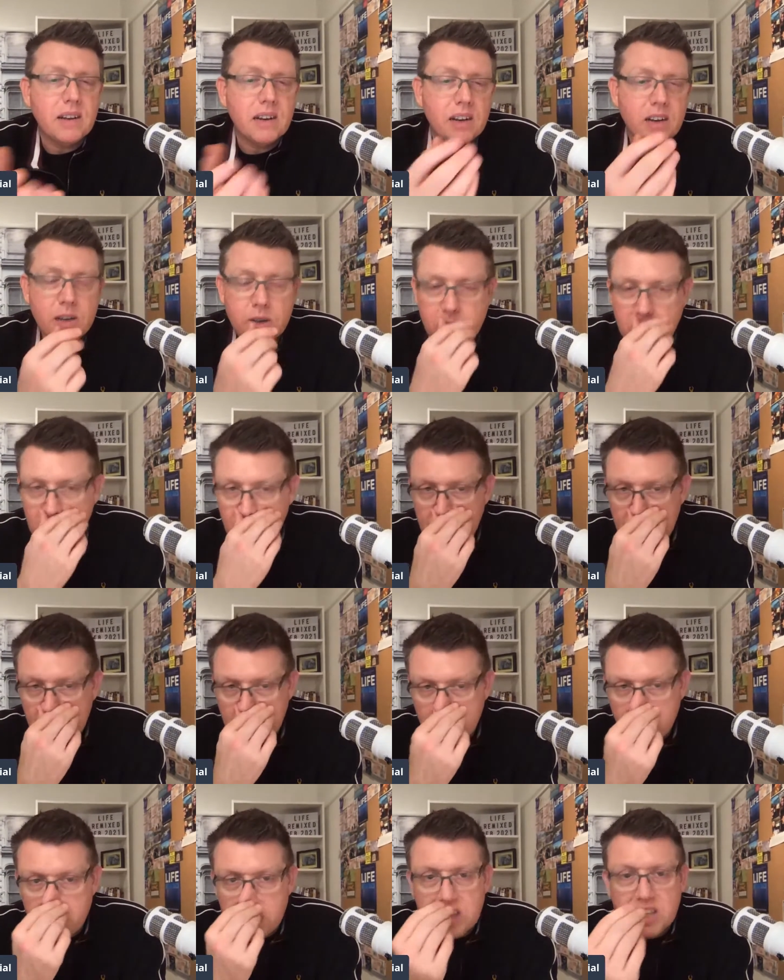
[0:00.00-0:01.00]
And I heard something
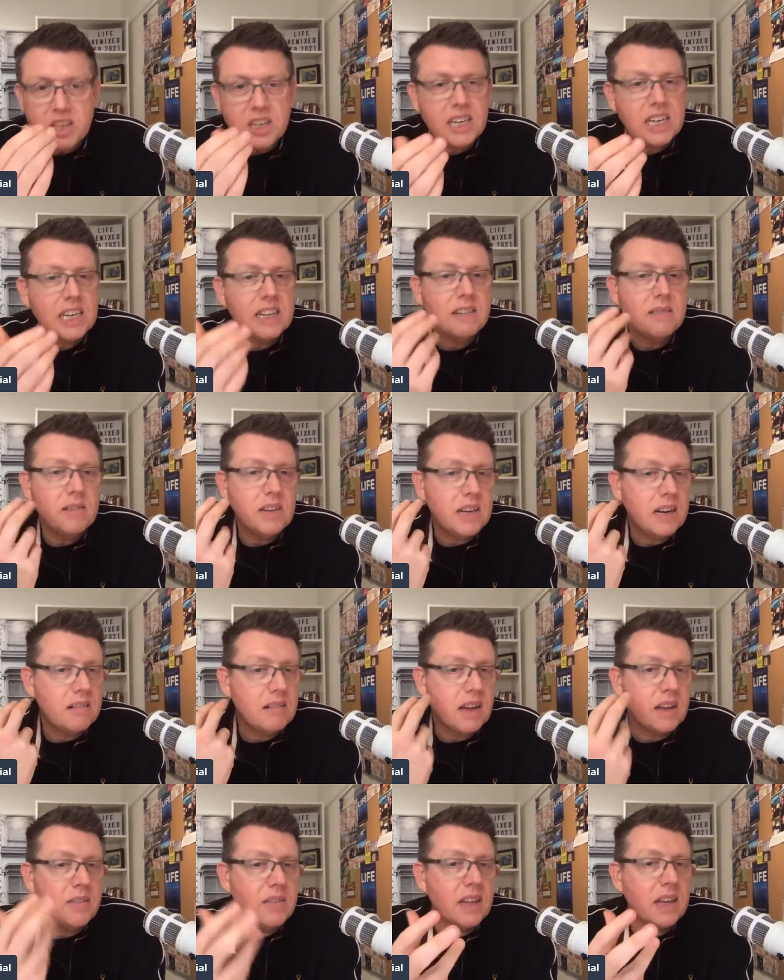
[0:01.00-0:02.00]
good recently.
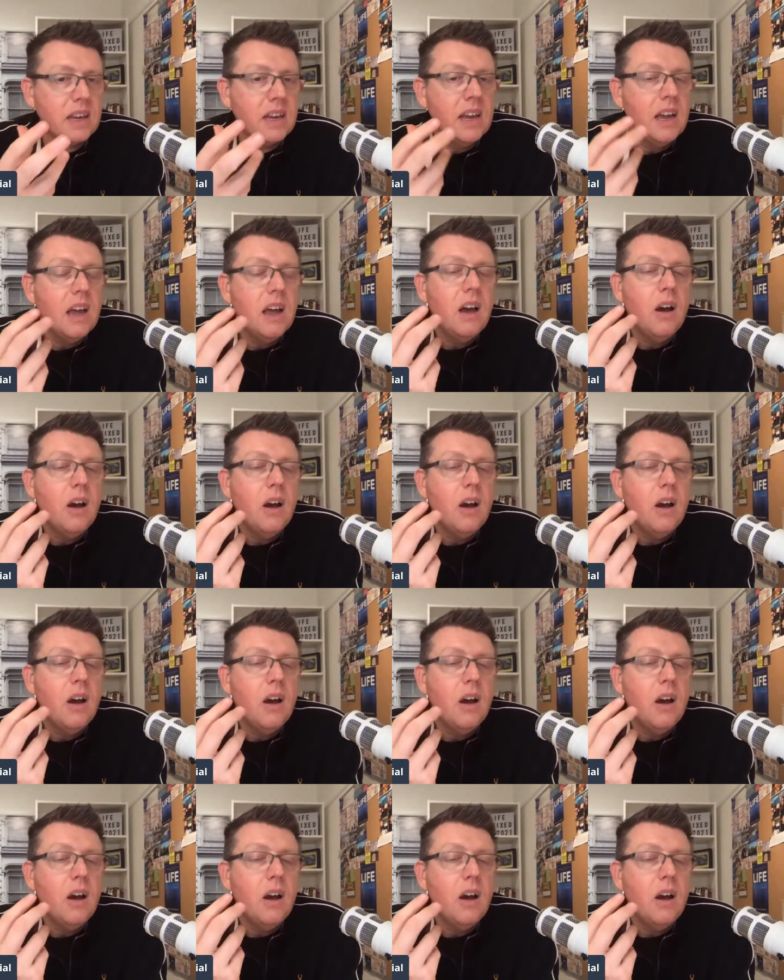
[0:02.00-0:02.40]
Nothing